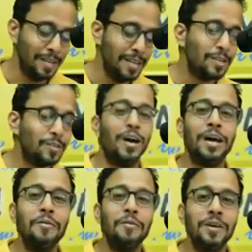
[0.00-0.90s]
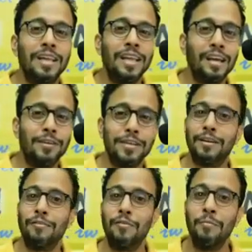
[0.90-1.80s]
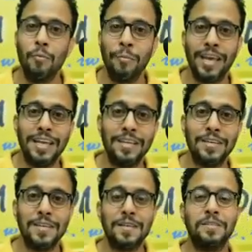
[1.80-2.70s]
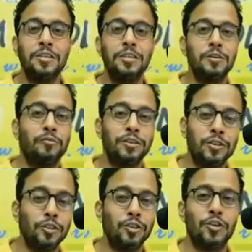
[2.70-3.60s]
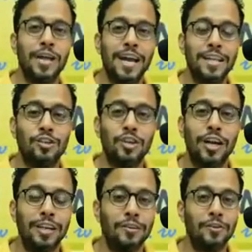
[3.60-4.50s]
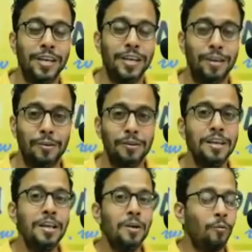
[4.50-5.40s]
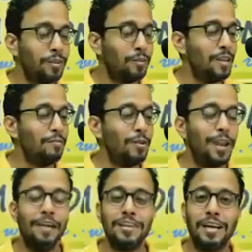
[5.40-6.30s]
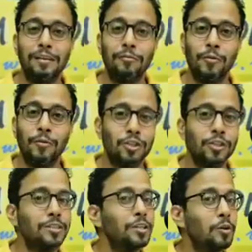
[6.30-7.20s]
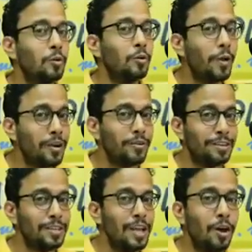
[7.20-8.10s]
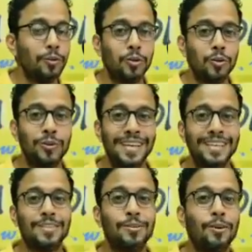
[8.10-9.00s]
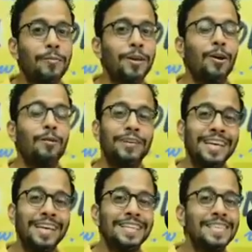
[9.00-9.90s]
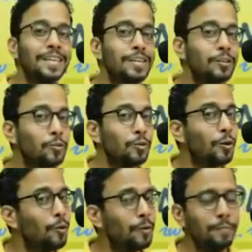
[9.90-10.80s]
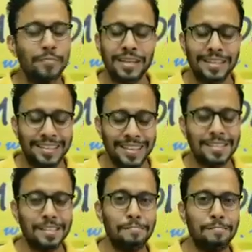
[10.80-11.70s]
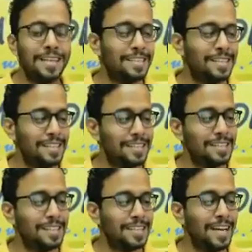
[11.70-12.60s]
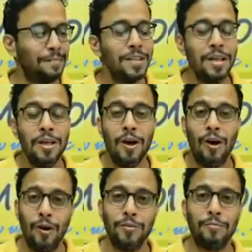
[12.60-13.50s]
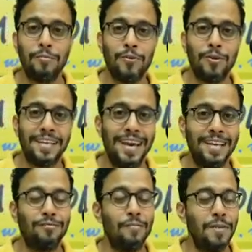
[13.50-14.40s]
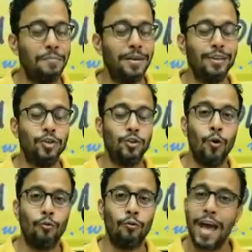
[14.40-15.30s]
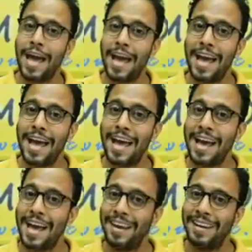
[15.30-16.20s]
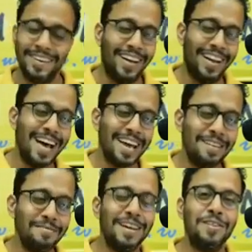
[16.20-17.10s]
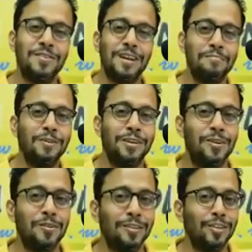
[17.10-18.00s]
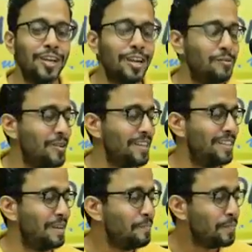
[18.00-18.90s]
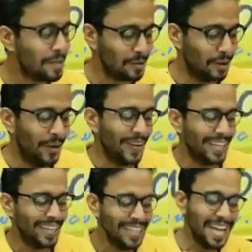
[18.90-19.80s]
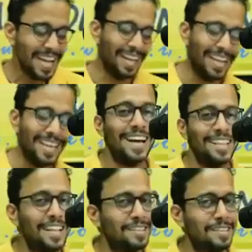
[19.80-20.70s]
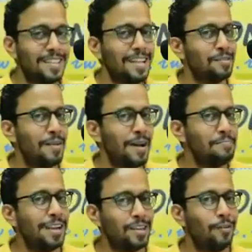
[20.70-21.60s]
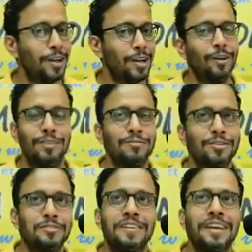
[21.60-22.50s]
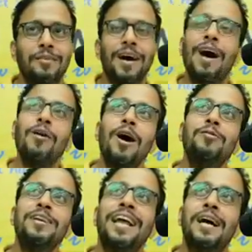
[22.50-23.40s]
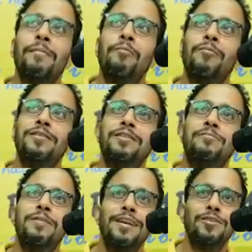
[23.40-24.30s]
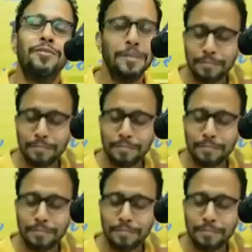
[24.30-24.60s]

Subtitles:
So I am with Hillel Avaskar from Mumbai, India, senior researcher and child educator with me. If you'll have any kind of questions and queries on today's topic of kids learning to code, this is the place, this is the time on the broadcast from my page, Yo Ran Alive, and you can put it on the chat right there. So yeah, that's my page, how I call it. I was just thinking about how did I come up with this page, right?